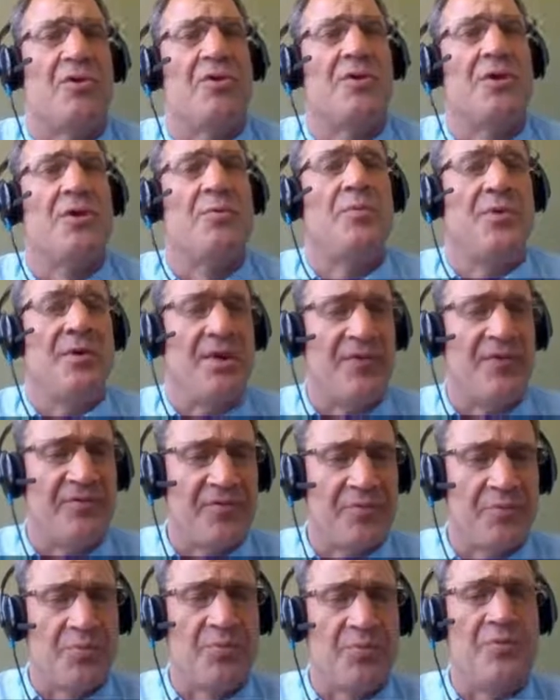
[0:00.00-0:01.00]
oil, and we
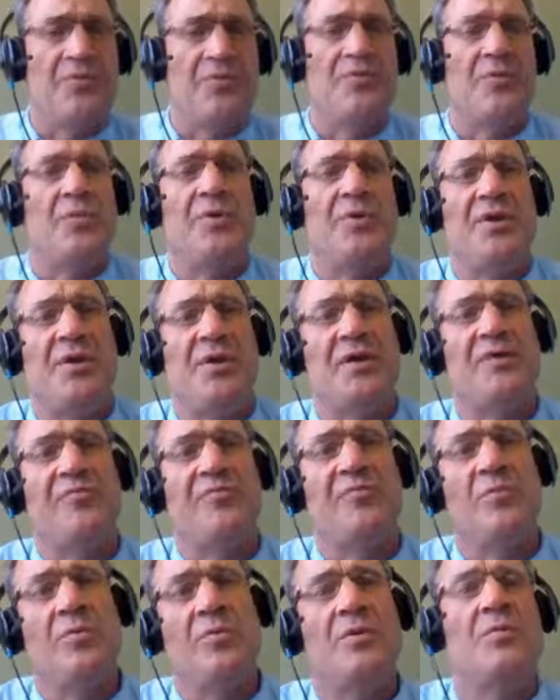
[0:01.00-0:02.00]
have to prove that we
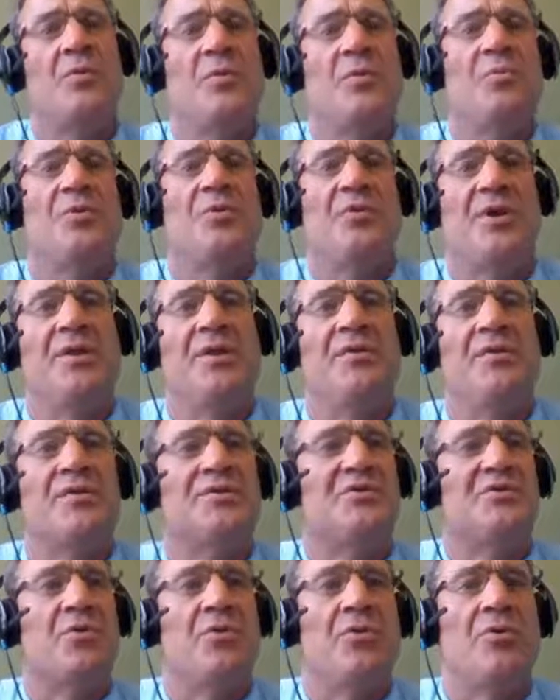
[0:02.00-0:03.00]
have, when we're done
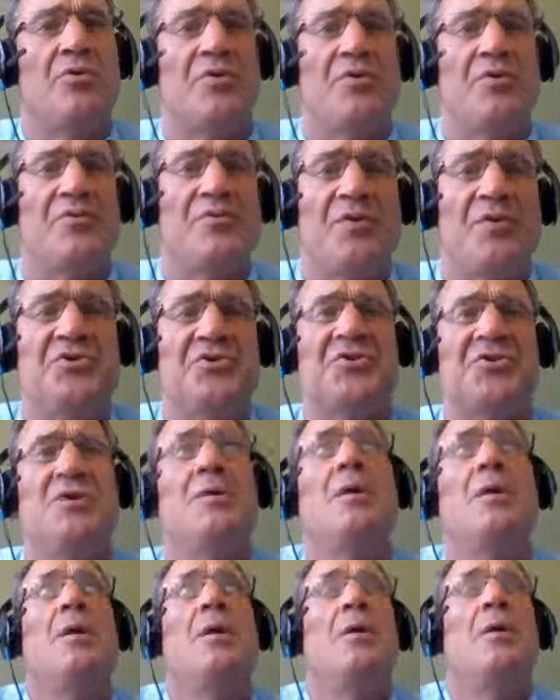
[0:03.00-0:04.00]
this oil
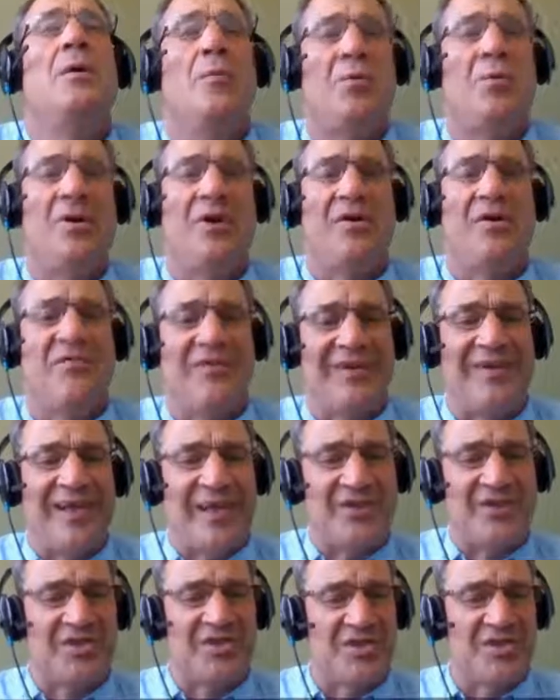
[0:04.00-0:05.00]
conversion, we have
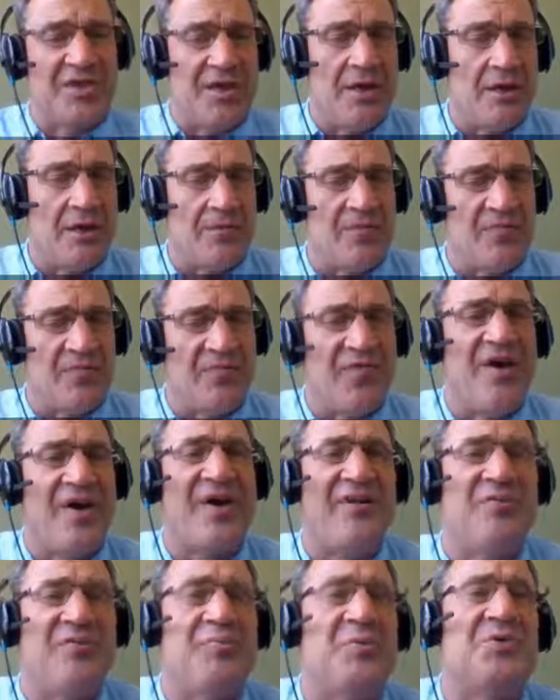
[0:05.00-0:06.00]
less than
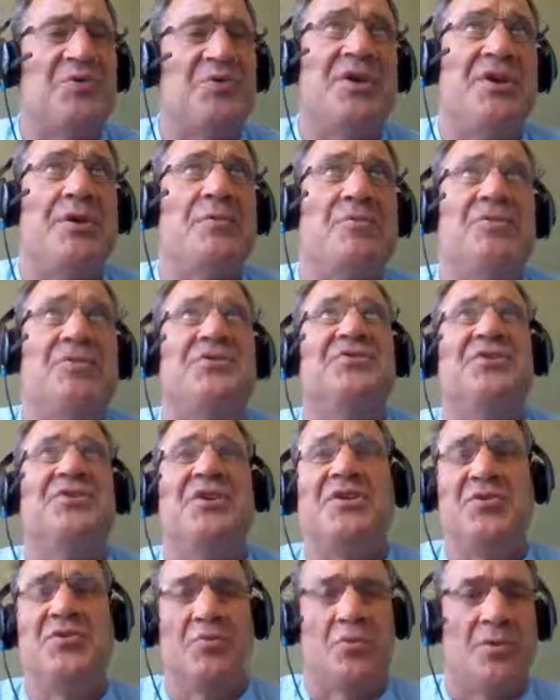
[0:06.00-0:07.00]
5%
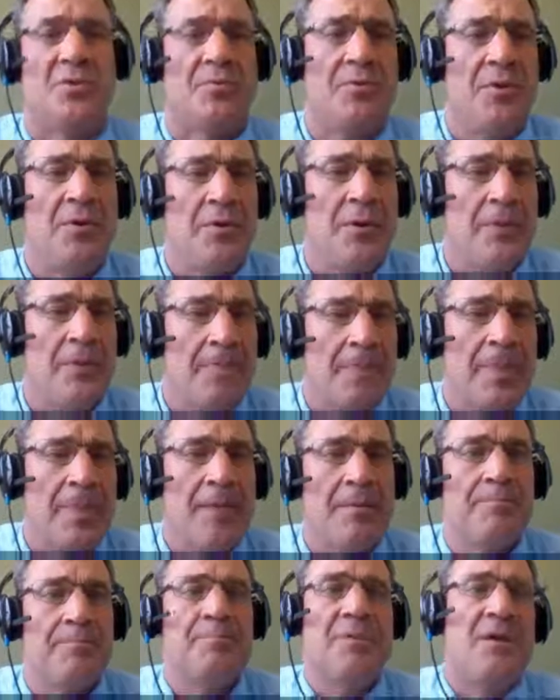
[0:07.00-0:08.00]
residual
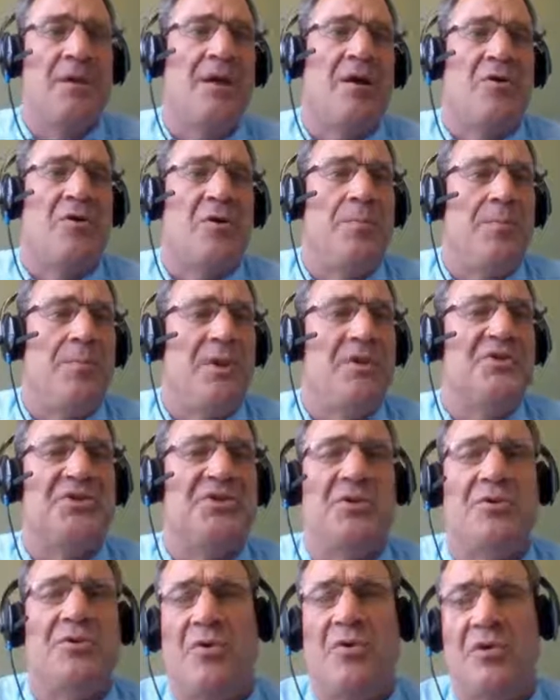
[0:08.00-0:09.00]

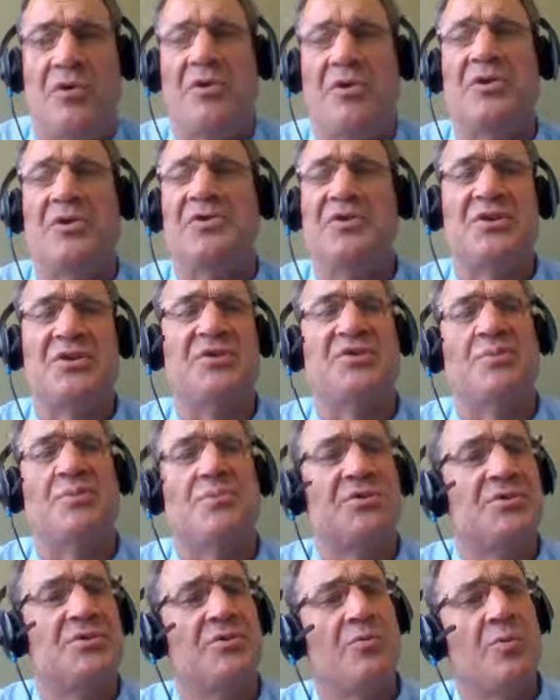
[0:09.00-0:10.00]
alkybenzene oil in the
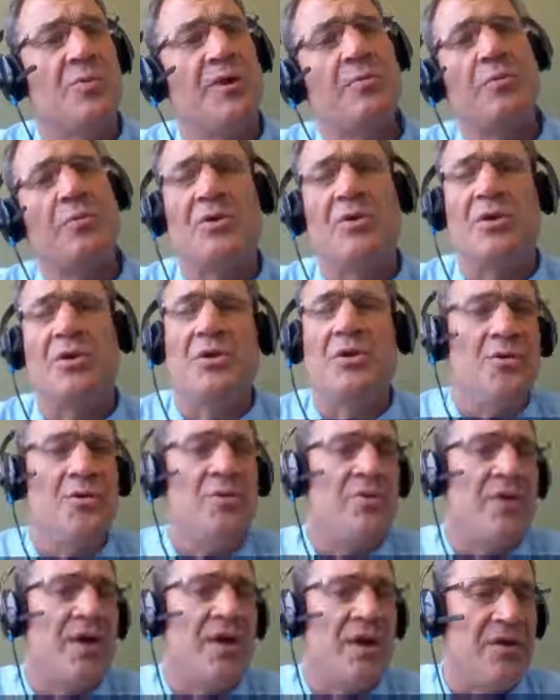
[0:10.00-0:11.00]
system. So the way we're going to
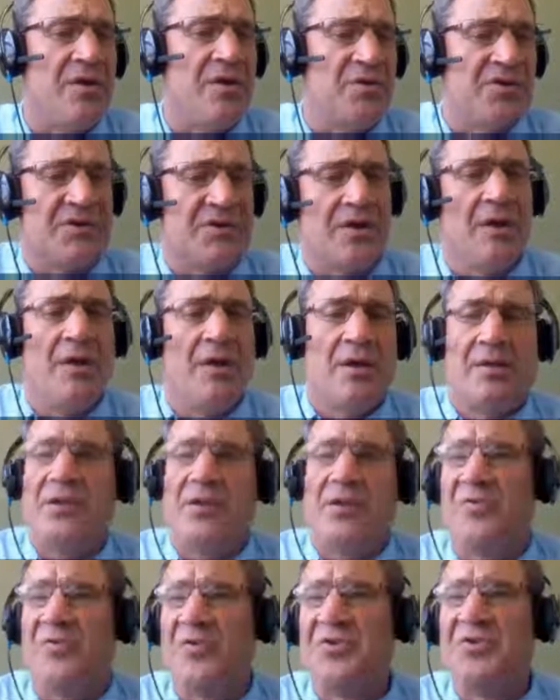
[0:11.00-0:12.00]
do that is,
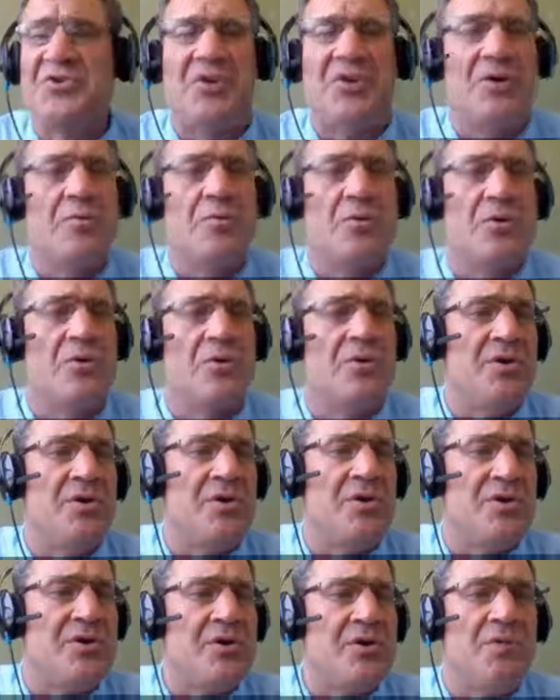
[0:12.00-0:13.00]
the first thing we're going
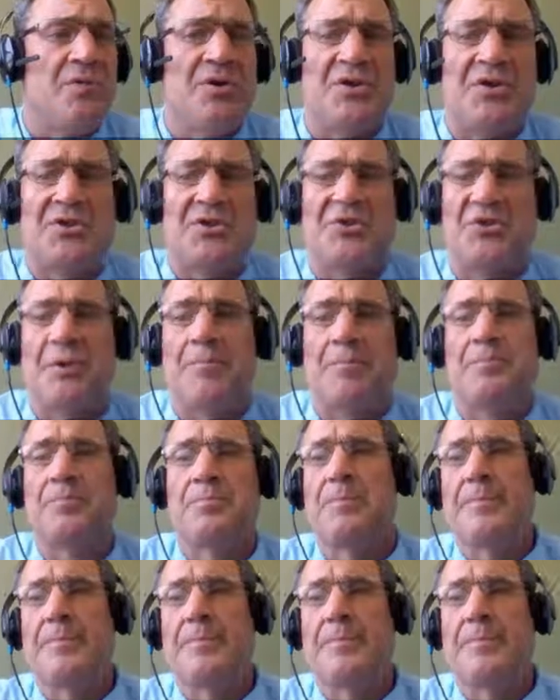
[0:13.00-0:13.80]
to do is